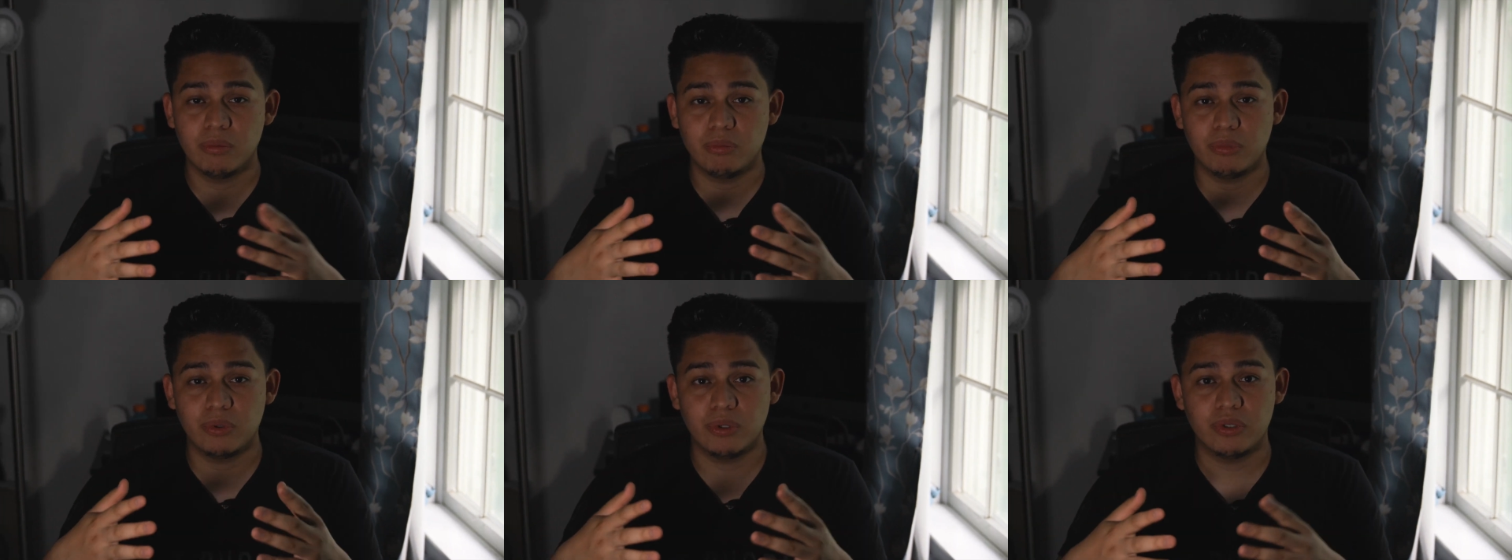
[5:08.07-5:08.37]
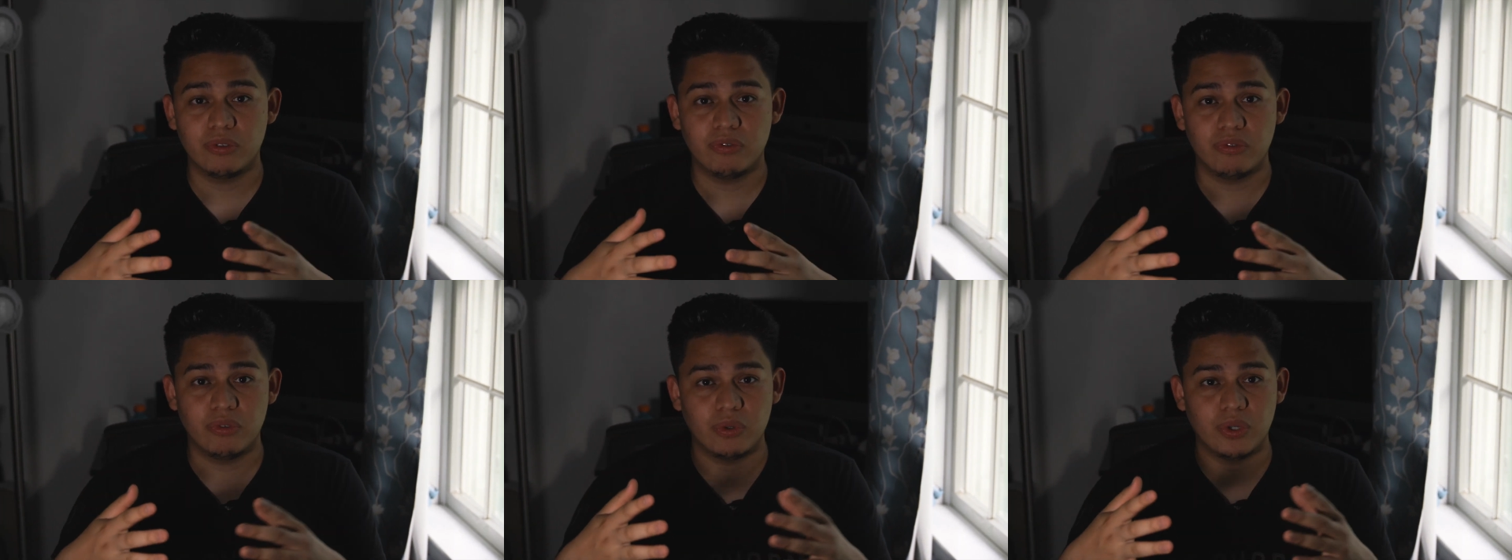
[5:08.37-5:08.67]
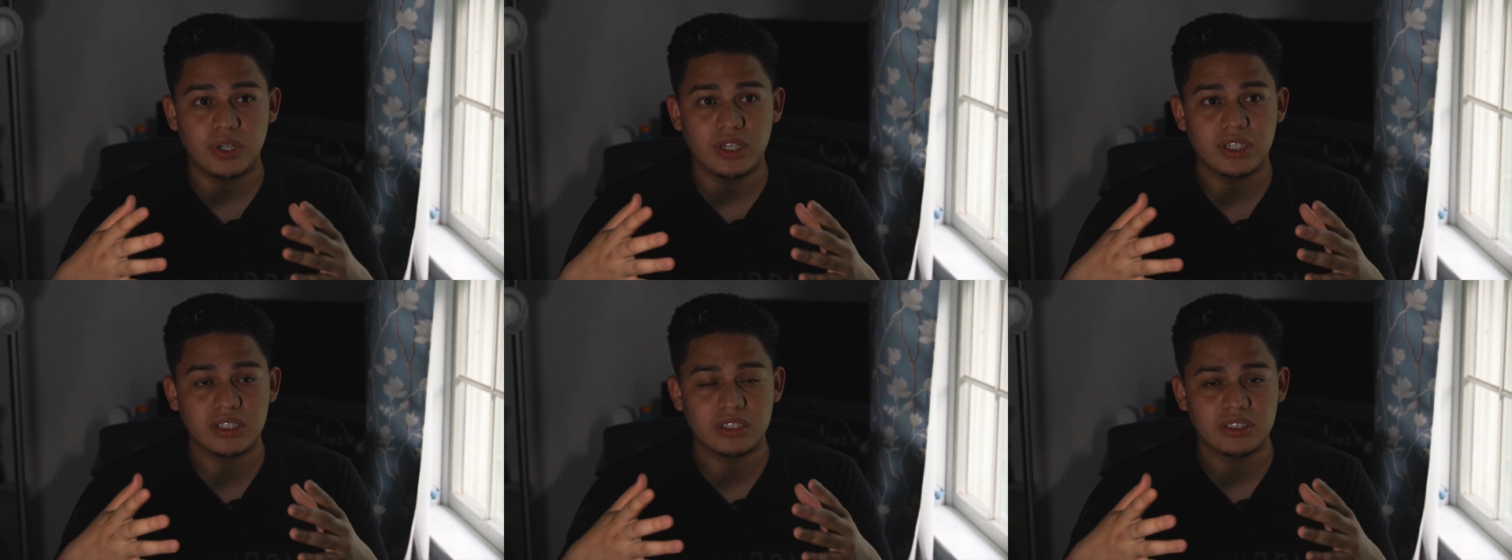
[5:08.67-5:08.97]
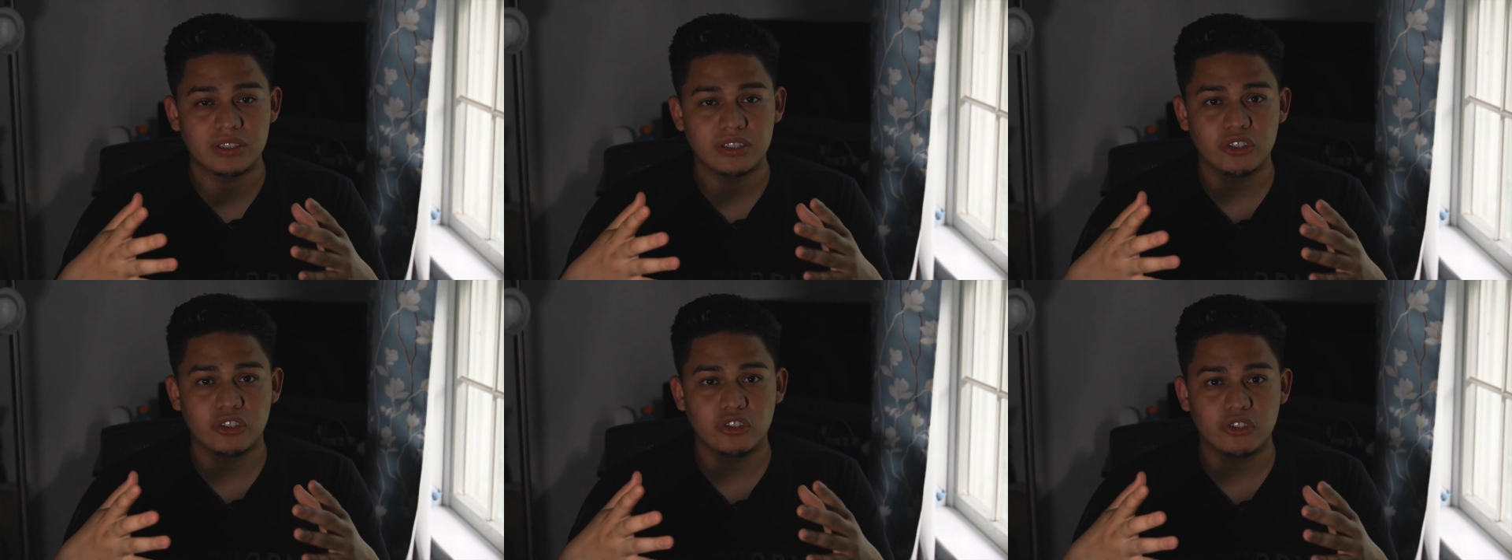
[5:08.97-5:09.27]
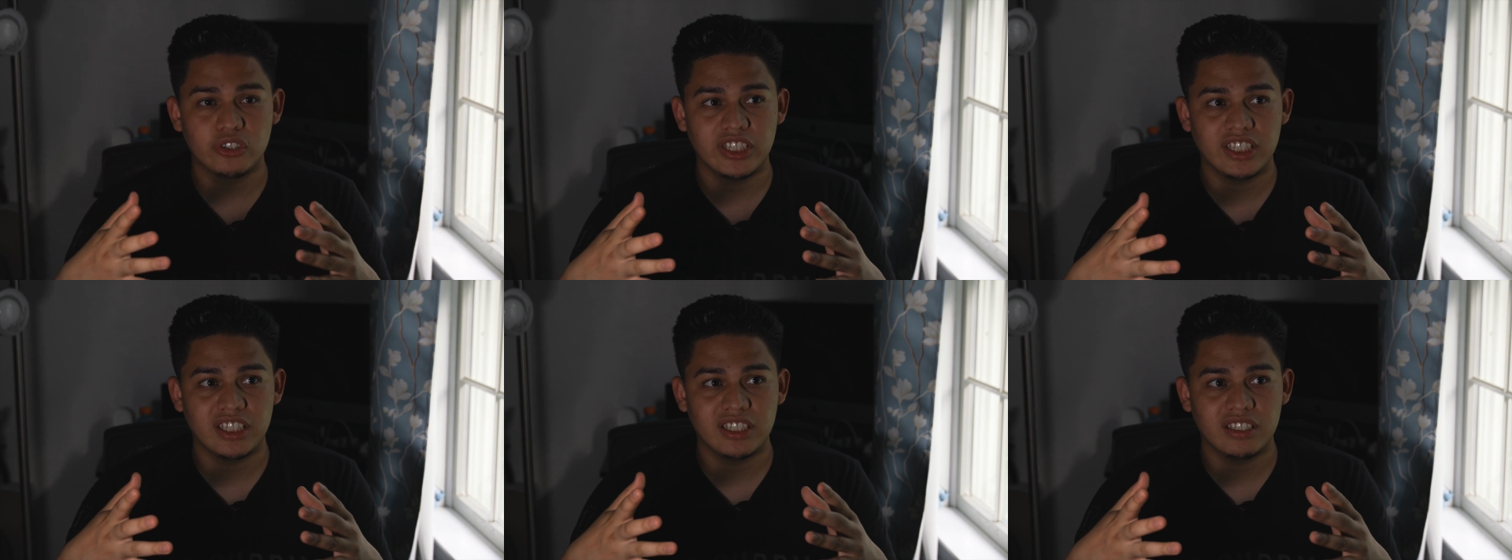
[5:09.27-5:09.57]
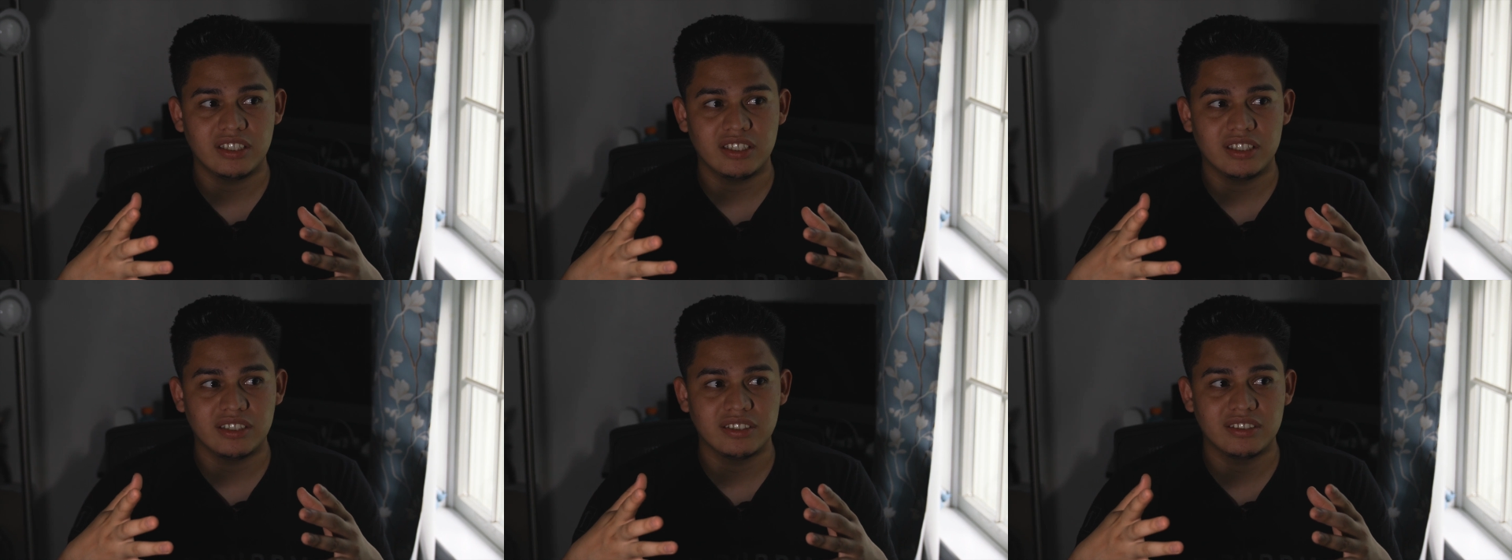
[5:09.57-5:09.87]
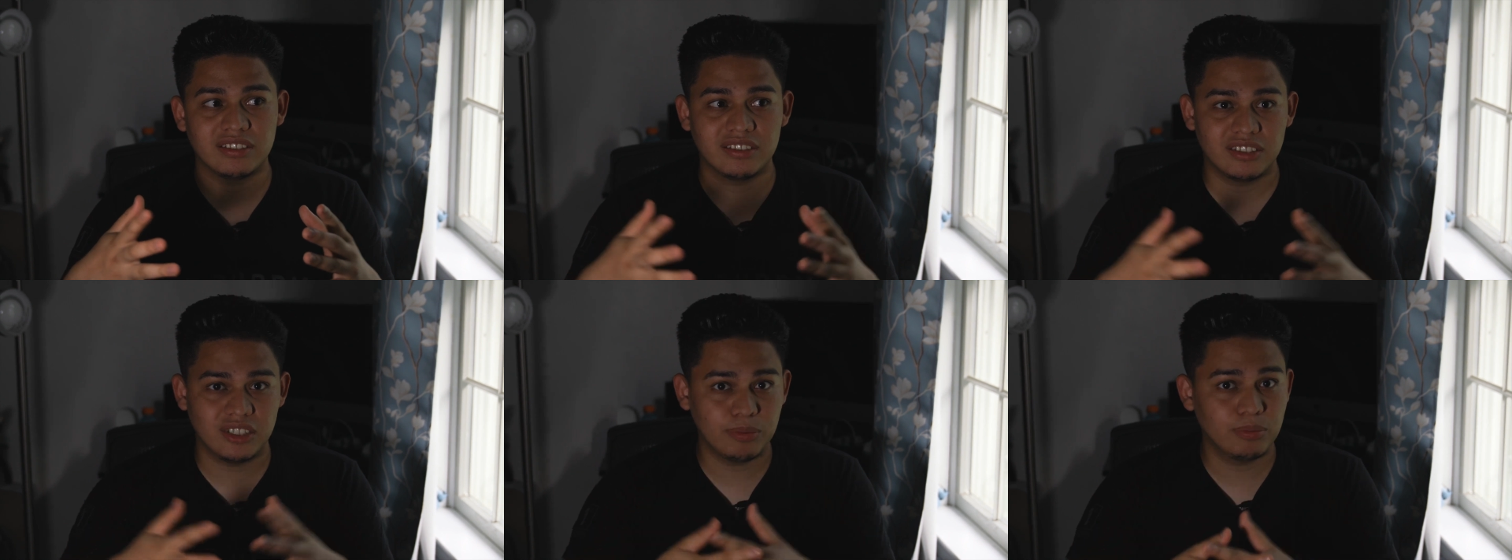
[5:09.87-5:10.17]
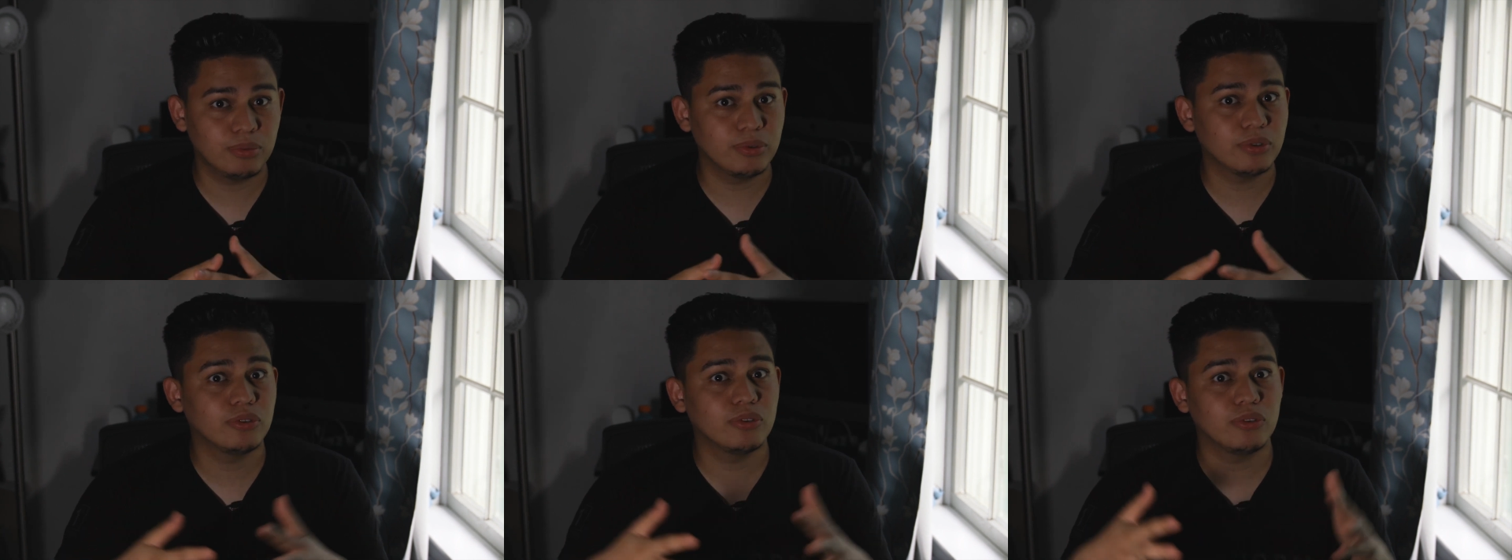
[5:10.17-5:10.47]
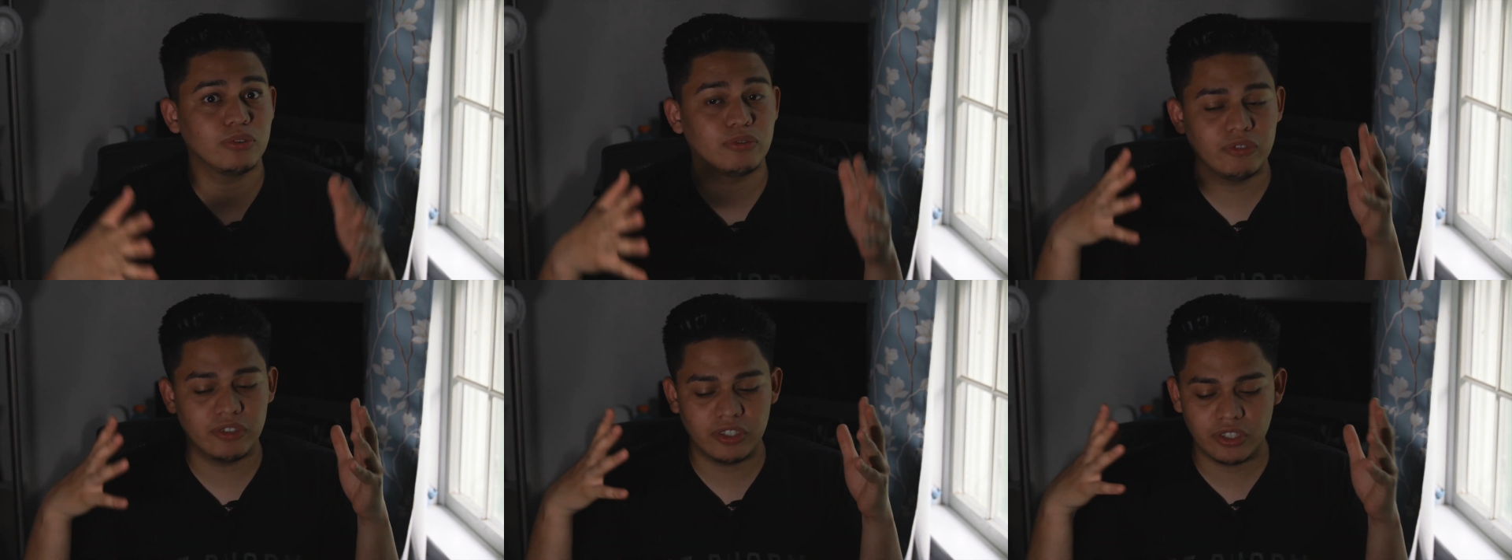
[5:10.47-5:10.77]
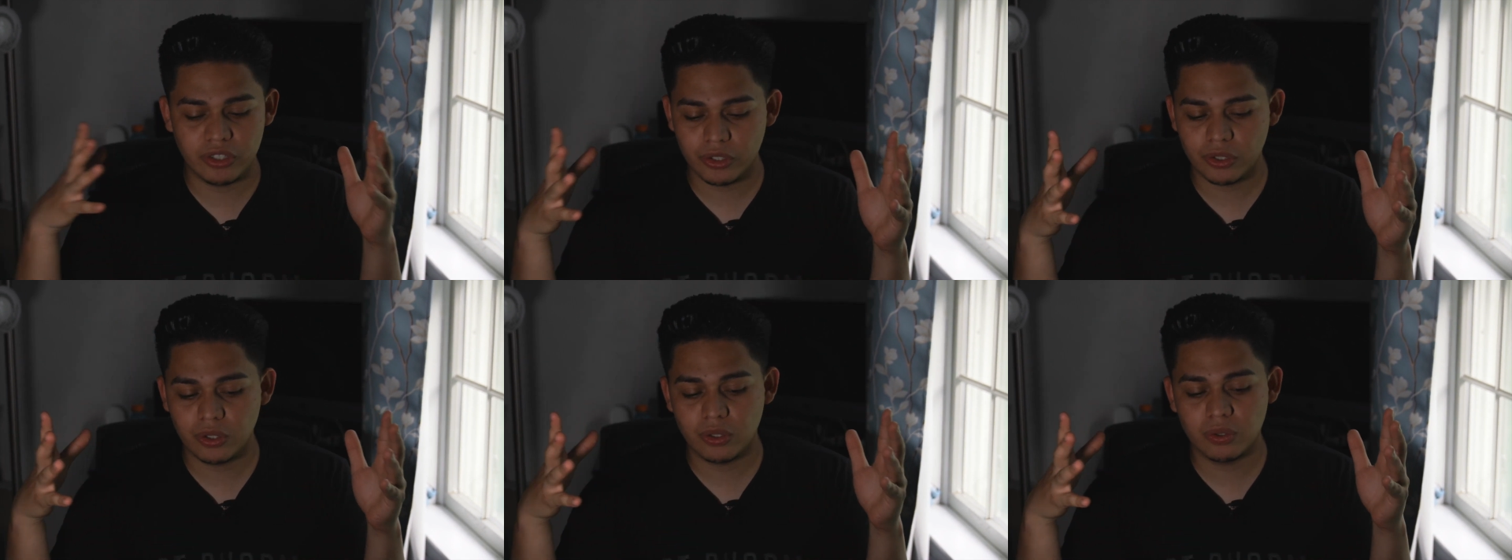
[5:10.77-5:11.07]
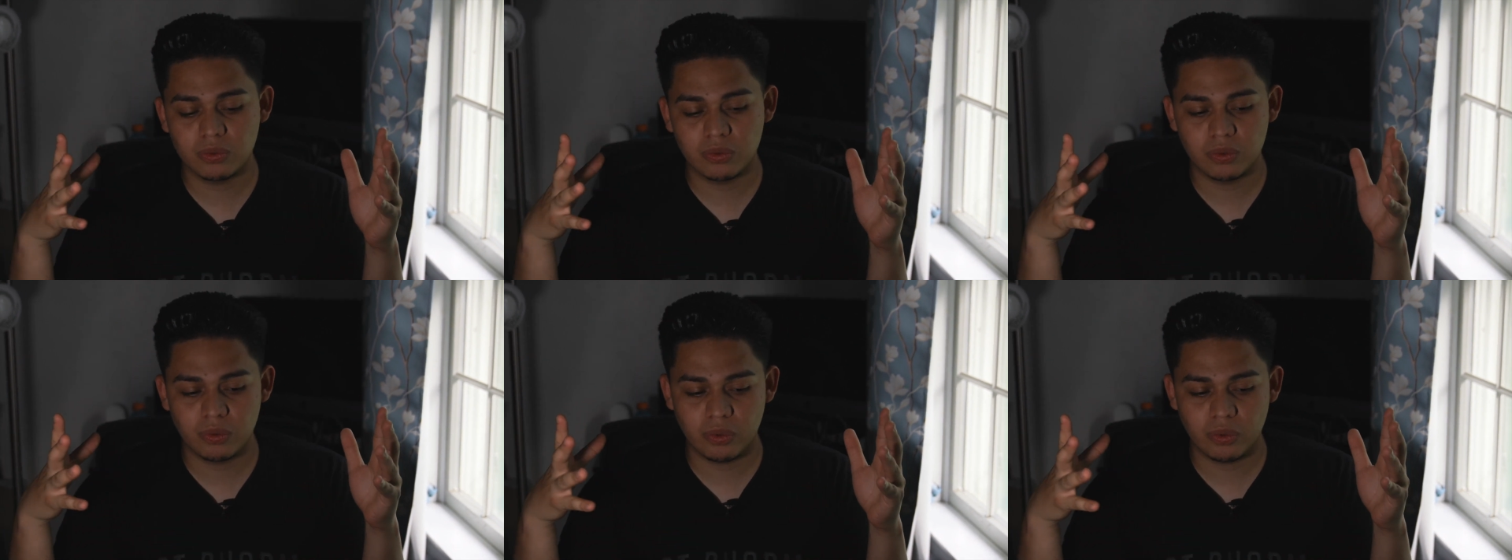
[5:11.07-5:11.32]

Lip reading: But if you want to create like the typical video